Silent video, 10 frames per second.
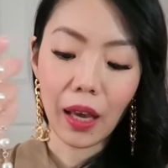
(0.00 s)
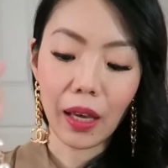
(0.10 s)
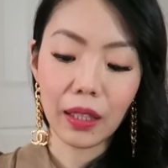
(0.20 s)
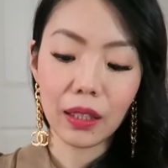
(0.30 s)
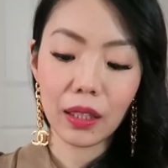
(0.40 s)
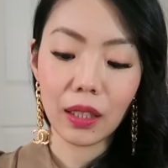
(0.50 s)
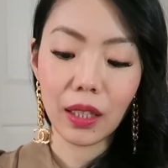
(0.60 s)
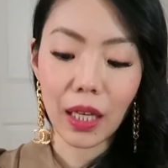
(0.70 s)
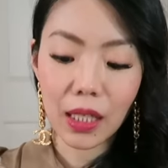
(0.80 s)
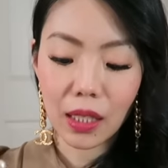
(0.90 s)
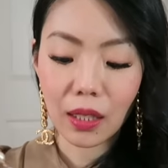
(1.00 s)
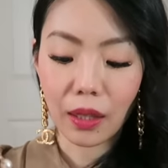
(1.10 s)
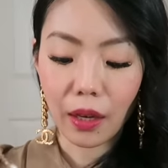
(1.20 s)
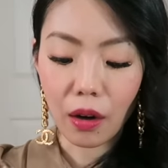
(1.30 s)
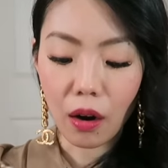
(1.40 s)
and yes
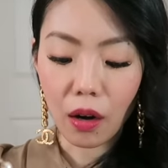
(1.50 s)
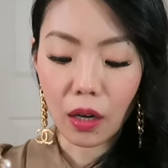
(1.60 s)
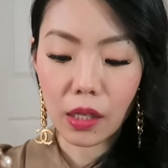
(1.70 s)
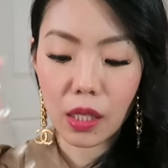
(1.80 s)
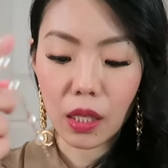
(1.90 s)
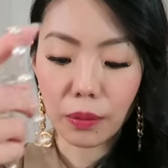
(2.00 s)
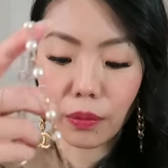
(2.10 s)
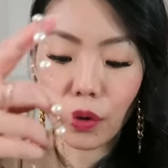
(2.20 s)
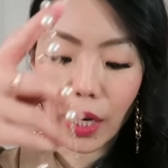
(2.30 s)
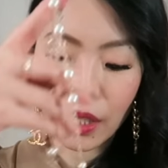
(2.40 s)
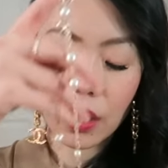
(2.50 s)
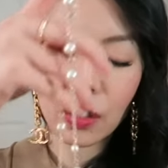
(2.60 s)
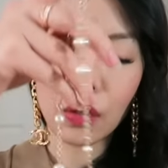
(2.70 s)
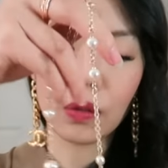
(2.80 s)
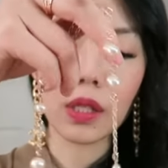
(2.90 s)
there are some
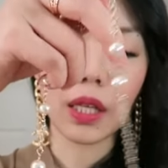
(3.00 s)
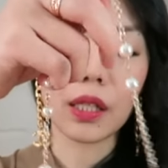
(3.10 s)
rhinestones